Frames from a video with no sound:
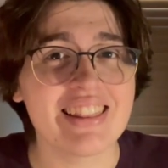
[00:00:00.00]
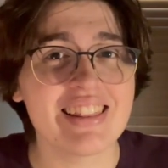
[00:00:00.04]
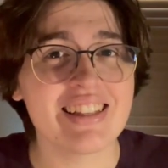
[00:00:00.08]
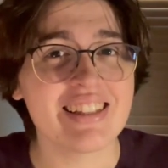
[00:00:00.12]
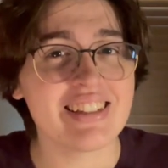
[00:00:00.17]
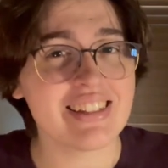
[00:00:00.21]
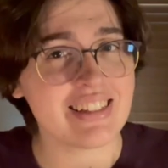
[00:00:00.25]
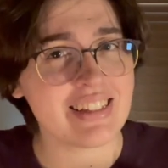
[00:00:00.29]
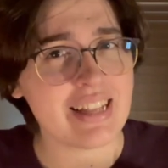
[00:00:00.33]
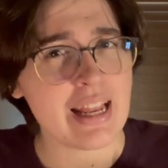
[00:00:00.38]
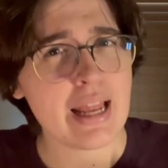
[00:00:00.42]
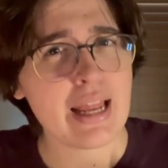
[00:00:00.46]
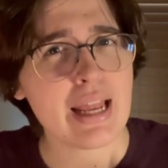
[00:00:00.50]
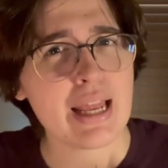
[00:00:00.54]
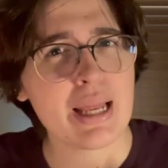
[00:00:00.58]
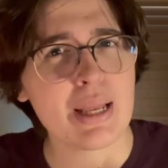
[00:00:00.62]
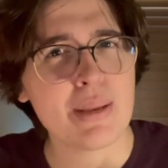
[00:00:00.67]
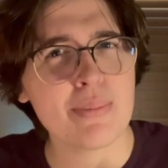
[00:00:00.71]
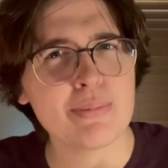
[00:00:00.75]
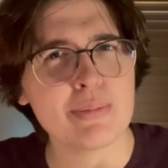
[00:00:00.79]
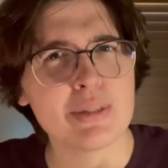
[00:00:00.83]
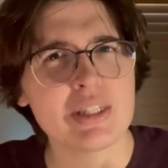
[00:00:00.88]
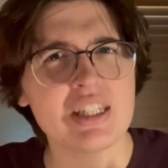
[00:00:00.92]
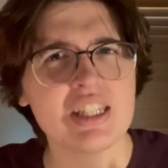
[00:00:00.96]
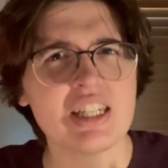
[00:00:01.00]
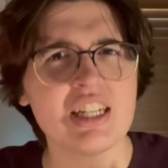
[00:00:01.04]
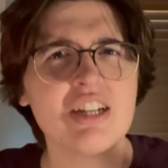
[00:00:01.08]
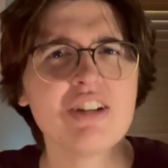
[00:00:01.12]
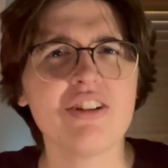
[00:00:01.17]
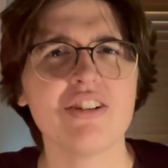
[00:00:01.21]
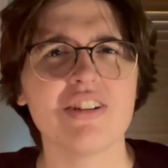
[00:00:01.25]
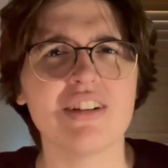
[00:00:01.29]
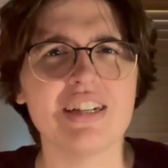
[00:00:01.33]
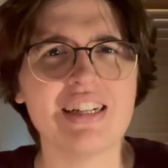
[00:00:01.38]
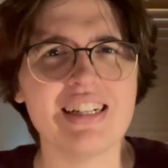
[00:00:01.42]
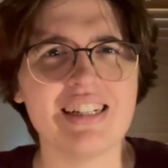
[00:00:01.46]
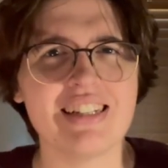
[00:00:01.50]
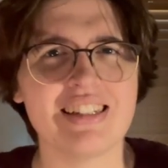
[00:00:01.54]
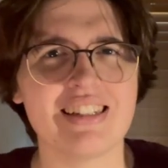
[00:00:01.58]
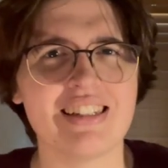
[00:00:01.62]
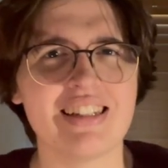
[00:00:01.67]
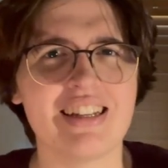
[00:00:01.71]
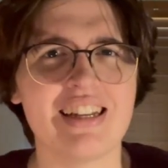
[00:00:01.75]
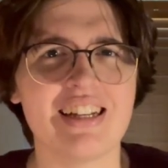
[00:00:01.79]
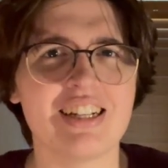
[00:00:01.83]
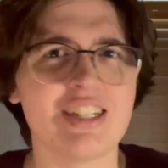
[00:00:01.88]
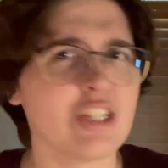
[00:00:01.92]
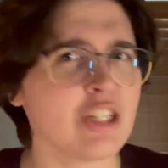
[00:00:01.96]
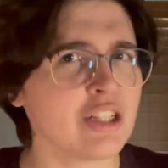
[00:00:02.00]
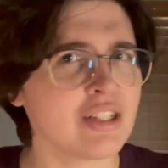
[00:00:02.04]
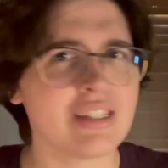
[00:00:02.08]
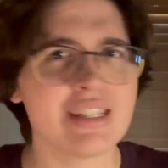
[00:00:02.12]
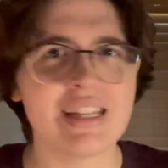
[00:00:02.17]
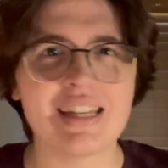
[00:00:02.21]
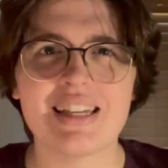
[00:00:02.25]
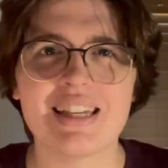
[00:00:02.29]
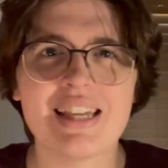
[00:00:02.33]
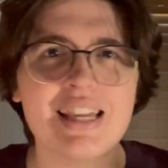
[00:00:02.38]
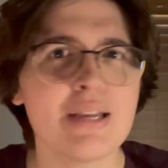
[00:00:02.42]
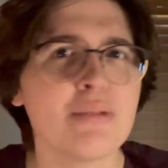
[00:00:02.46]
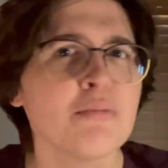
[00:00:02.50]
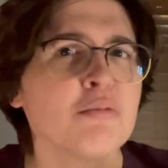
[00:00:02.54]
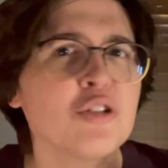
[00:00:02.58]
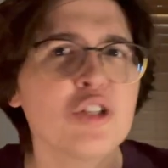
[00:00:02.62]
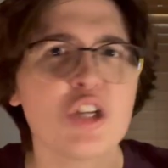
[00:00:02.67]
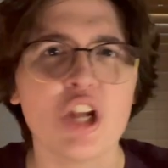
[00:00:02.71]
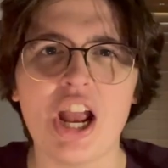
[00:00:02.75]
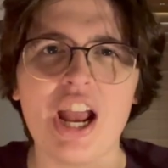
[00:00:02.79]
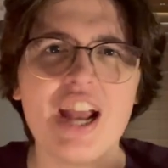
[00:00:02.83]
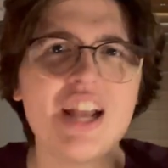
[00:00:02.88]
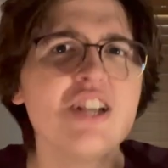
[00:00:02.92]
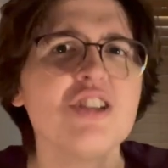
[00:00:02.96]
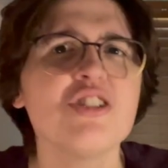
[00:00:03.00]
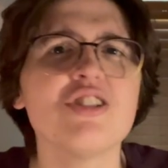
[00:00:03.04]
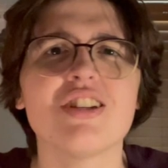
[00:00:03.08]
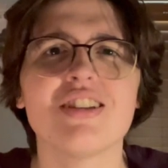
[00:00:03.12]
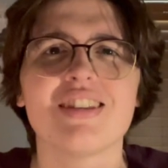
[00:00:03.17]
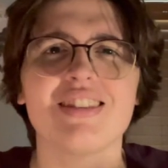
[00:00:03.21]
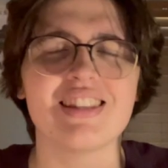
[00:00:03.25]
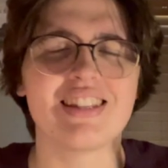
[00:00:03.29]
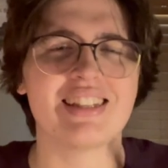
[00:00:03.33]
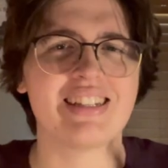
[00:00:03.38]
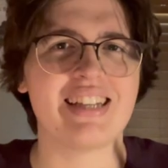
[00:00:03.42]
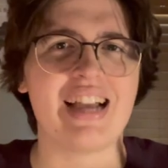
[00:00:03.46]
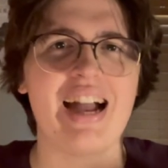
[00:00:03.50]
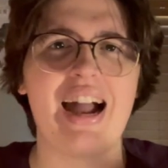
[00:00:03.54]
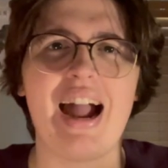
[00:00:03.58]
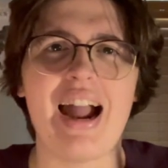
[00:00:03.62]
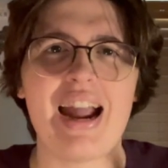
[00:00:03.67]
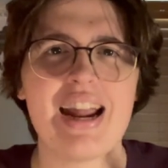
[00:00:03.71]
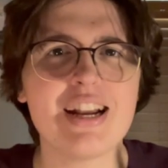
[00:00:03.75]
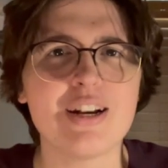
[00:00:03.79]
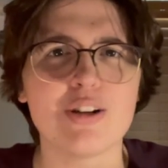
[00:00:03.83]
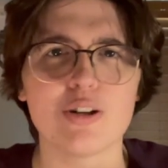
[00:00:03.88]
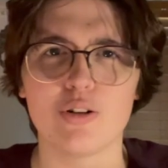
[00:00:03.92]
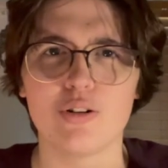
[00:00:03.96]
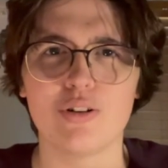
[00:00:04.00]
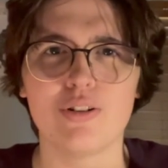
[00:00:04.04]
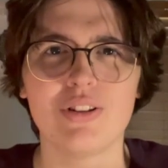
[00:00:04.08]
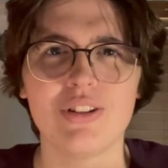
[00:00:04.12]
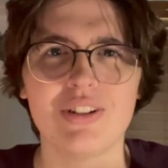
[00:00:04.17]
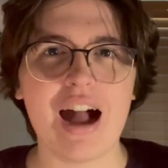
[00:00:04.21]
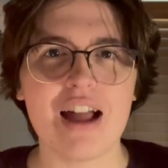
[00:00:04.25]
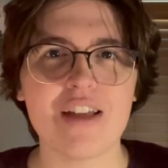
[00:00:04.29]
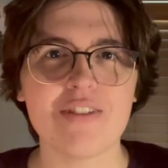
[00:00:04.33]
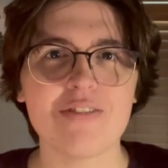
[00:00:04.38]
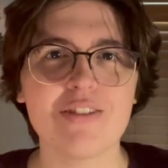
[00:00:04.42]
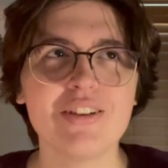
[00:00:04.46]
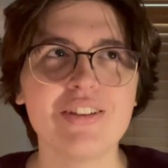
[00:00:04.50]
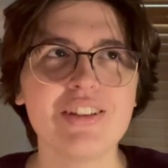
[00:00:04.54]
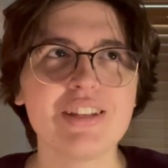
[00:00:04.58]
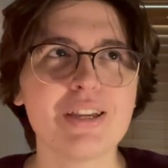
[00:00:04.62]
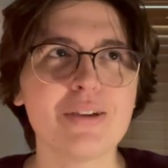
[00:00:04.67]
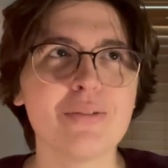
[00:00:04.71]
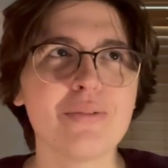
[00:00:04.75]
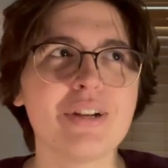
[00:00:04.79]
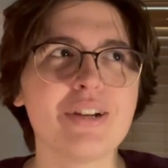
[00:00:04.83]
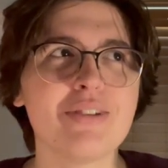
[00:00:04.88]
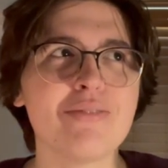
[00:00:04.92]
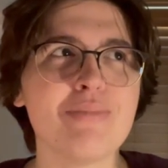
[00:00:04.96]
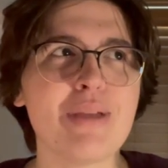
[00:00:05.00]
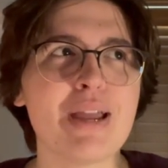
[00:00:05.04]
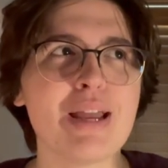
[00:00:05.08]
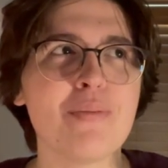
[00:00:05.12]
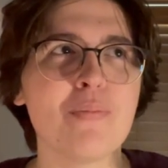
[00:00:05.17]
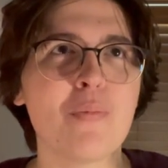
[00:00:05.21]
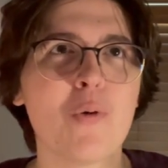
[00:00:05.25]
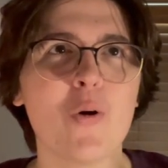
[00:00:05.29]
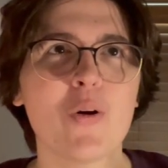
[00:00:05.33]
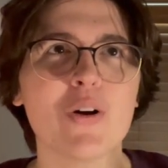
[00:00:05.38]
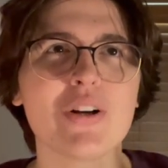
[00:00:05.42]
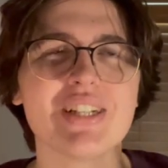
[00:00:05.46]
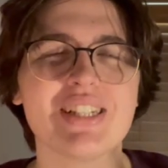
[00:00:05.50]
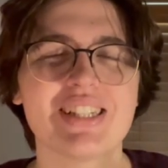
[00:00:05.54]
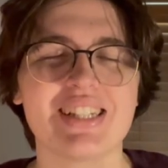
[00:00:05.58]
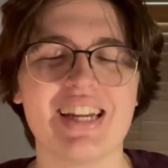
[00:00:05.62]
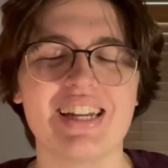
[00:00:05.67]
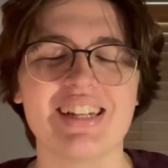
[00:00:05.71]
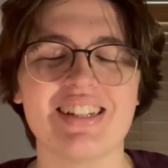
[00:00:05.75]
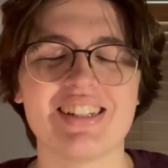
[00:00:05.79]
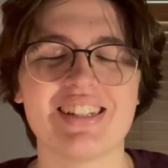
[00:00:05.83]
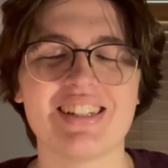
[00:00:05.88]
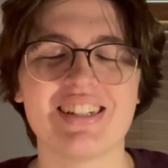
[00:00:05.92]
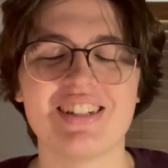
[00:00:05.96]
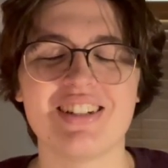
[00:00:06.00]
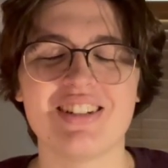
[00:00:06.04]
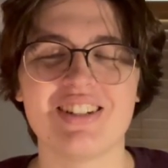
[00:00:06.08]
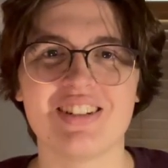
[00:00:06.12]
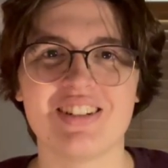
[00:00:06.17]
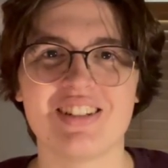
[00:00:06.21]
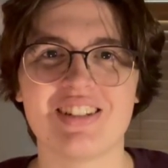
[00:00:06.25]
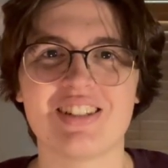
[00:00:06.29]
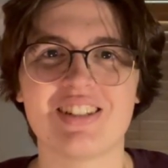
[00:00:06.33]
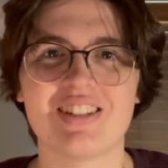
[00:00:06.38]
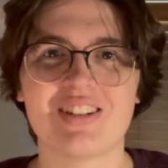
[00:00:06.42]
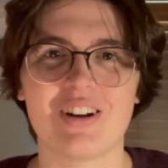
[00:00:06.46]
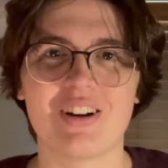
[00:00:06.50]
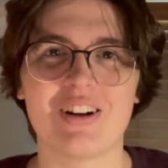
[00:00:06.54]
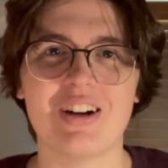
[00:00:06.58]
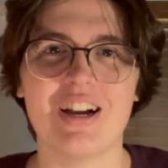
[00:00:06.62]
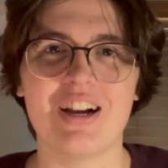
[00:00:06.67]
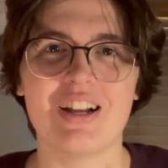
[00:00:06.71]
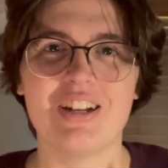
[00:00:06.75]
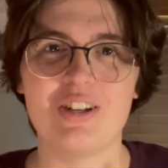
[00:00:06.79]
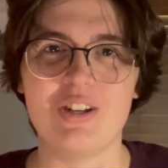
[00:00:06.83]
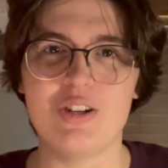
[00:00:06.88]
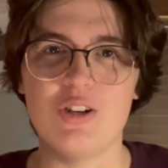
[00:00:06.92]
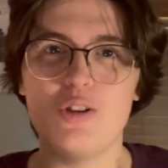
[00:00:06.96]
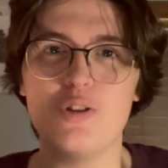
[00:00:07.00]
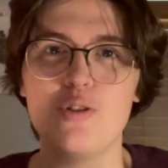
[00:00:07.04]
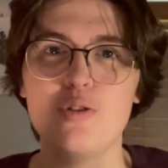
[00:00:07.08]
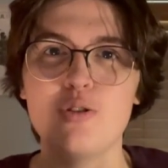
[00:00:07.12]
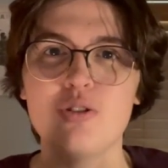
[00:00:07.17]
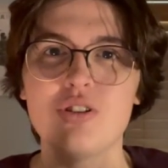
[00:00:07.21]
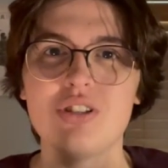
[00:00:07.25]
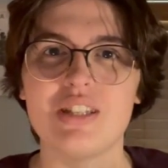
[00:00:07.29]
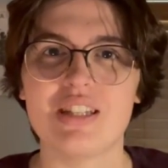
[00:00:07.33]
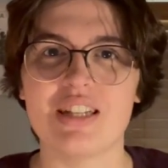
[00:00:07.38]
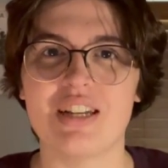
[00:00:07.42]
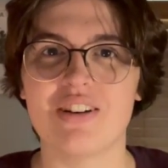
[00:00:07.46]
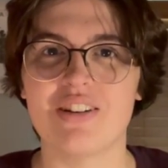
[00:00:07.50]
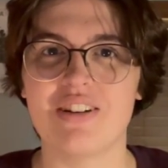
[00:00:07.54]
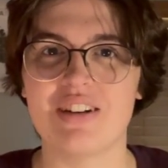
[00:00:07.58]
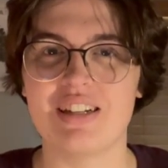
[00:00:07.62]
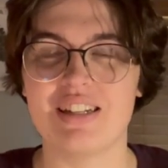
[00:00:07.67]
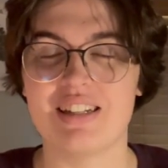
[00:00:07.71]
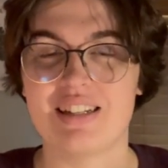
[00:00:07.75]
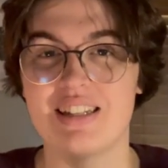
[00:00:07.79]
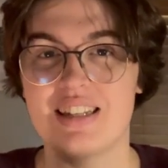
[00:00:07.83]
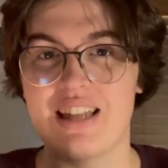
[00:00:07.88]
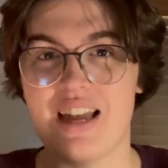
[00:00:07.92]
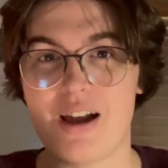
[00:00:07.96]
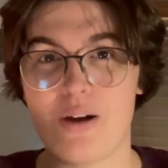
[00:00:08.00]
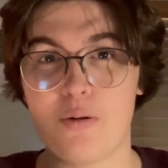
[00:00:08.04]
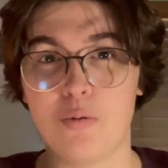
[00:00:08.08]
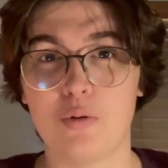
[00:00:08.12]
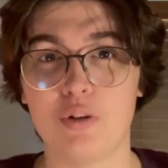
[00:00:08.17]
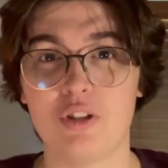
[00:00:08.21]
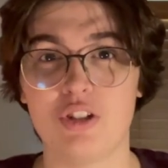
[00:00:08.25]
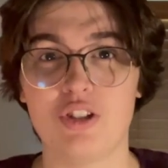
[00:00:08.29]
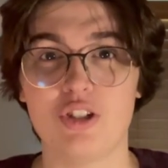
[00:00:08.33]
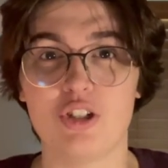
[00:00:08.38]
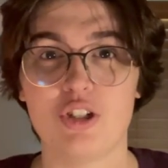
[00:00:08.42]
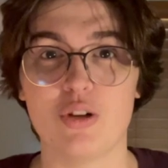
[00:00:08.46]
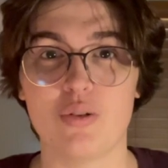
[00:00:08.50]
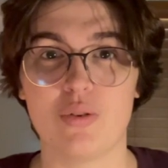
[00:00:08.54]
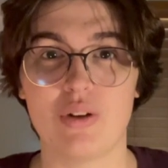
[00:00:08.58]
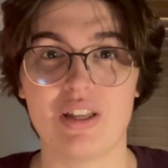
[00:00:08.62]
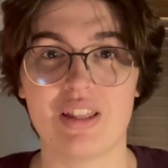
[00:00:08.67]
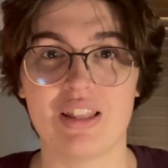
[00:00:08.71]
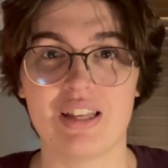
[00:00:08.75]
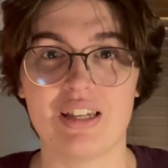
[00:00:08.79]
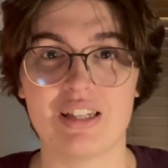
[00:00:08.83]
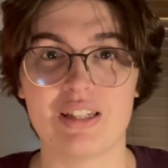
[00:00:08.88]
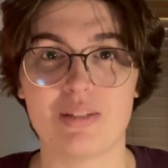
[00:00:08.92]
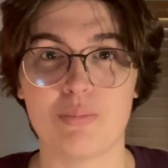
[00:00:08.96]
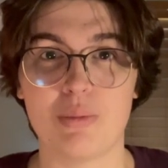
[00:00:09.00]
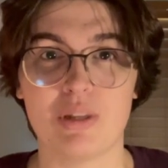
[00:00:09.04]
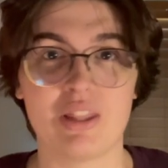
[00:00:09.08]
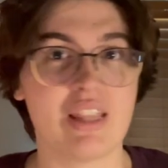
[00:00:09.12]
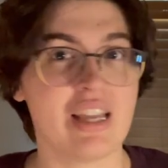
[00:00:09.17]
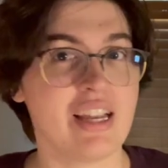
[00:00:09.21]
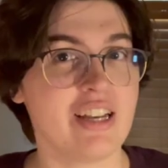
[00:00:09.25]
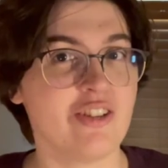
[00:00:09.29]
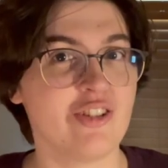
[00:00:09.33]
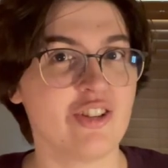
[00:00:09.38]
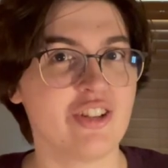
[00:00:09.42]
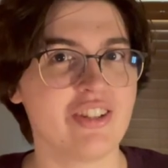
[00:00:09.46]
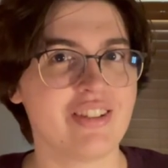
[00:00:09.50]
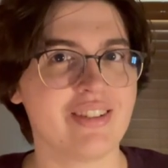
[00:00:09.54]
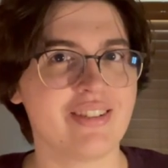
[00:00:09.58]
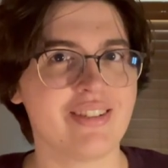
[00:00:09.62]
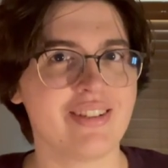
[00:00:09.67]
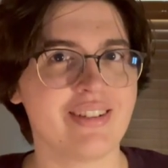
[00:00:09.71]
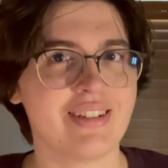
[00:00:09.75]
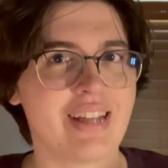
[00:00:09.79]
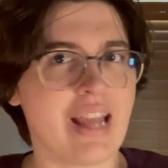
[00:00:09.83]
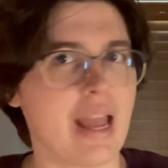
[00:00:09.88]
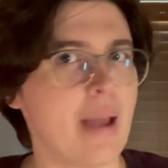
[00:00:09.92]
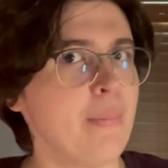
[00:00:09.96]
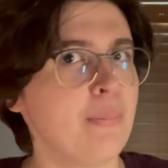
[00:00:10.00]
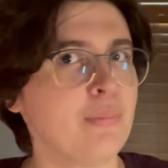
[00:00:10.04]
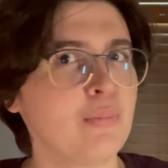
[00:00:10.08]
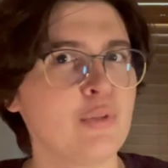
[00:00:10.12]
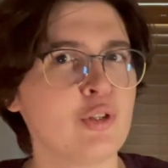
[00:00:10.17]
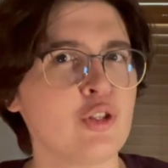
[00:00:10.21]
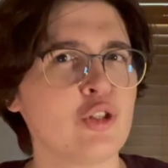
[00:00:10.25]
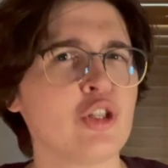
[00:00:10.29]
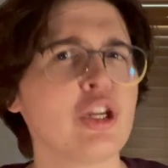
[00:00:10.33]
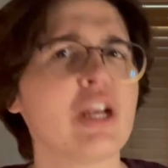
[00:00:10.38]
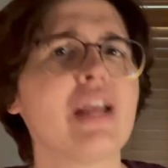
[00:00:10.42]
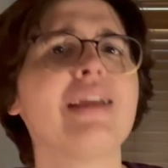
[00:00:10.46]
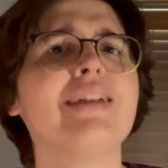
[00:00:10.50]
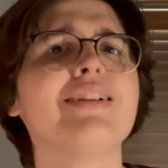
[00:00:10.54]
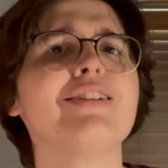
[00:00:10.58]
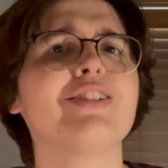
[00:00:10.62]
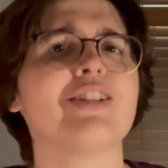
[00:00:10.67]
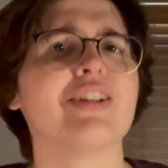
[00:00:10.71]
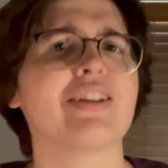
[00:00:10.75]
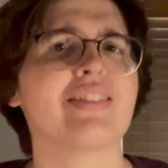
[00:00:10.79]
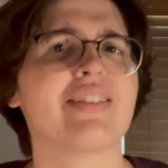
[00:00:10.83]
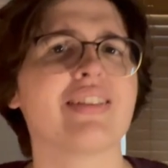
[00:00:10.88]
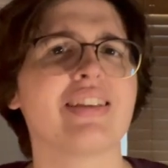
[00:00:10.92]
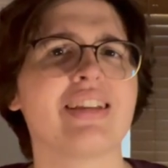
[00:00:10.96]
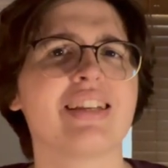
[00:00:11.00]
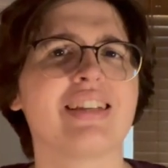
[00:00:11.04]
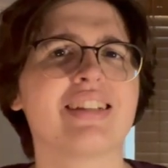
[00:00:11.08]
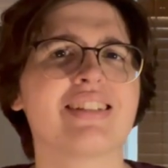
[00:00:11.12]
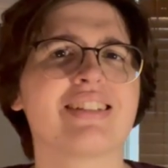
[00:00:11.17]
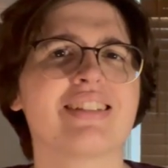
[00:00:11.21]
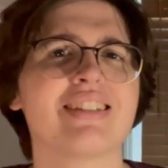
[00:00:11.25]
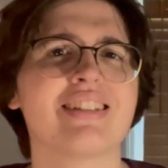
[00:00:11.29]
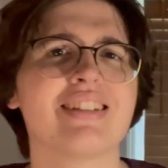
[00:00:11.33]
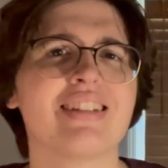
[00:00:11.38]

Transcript: the same series, it just they keep changing the title. I feel like it would have made more sense to just start a new series that was doing this, but they just kept changing things.